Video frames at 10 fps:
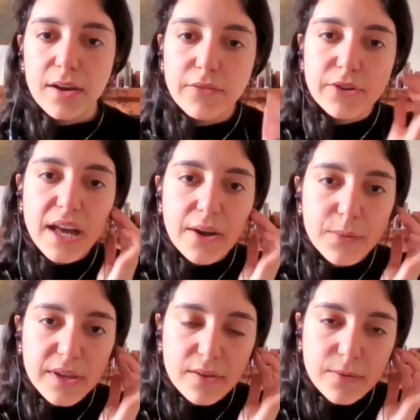For now,
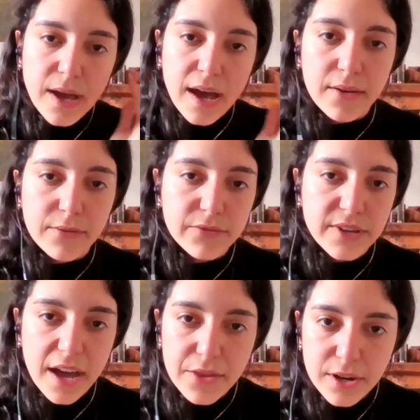we have
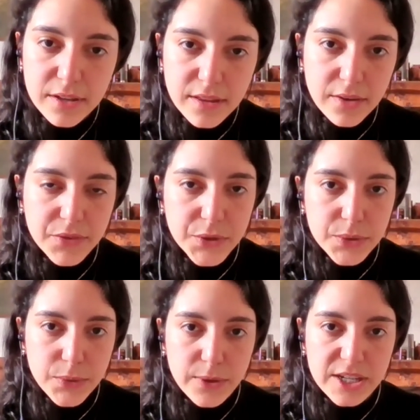gathered a few
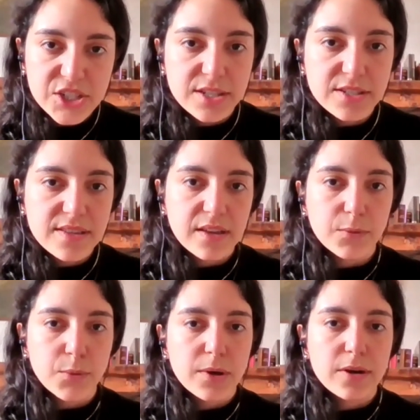questions that
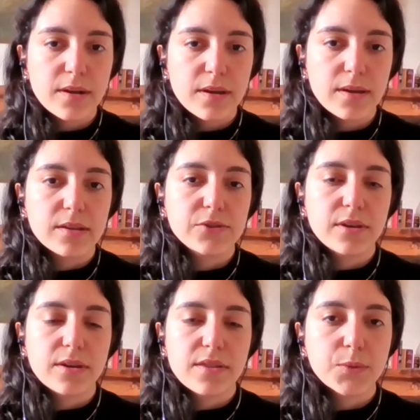
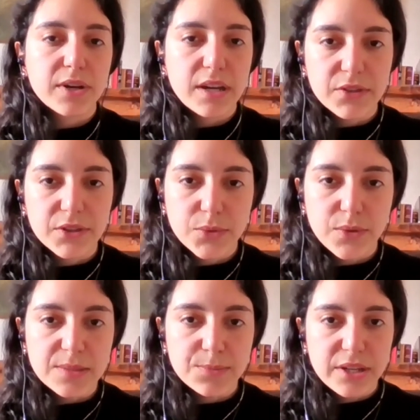were given to
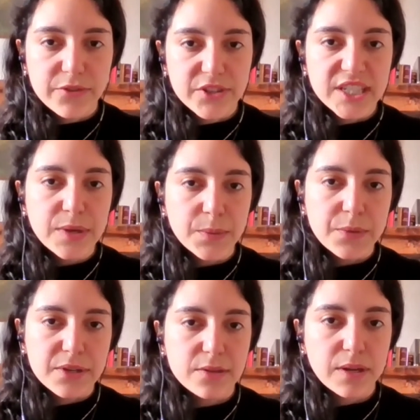us previously when
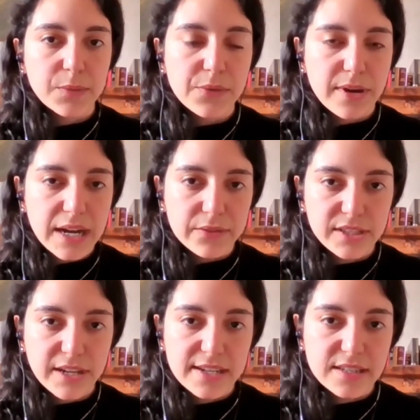we were
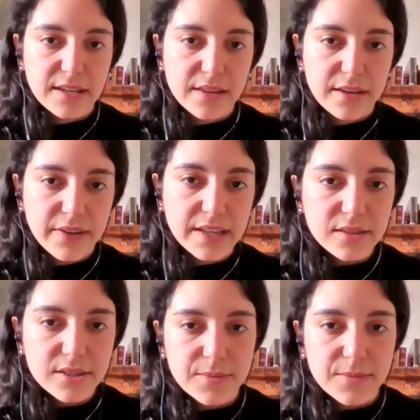advertising the event,